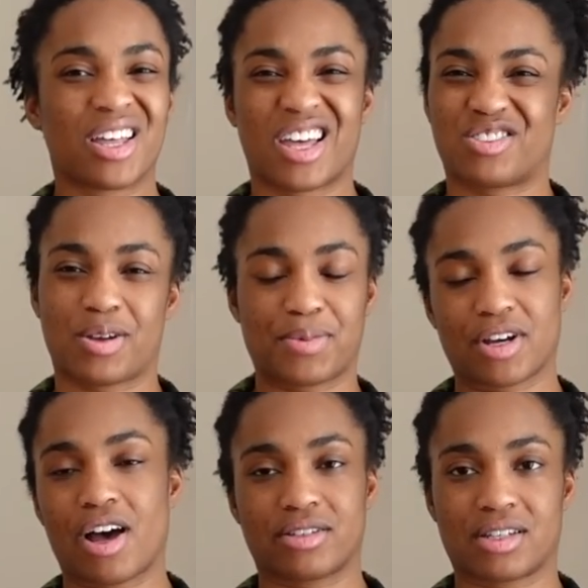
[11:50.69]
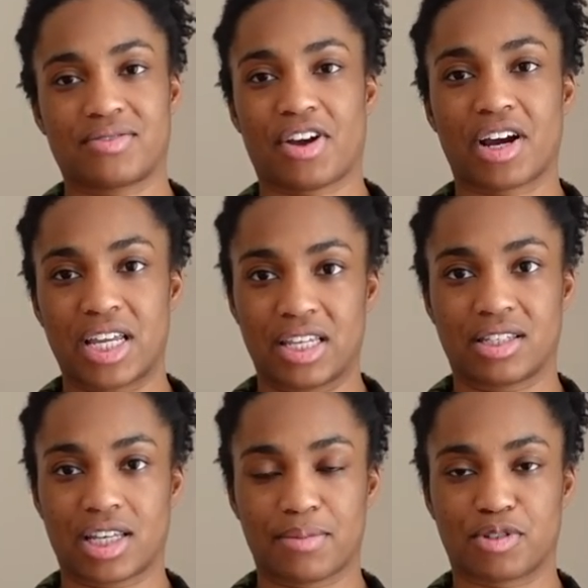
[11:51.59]
that shipping cost is very
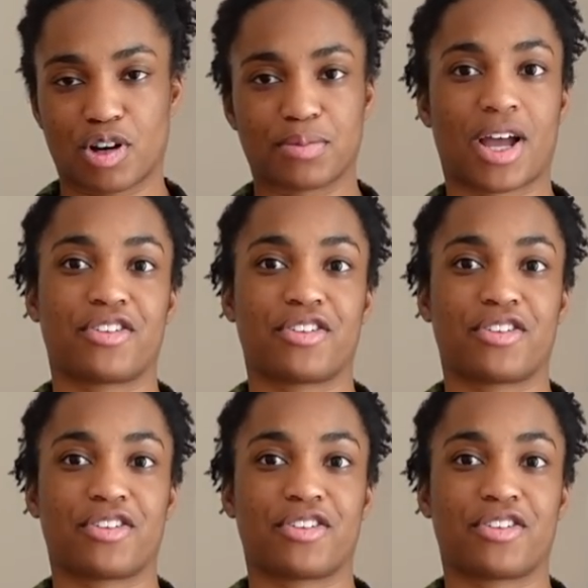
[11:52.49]
easily absorbed.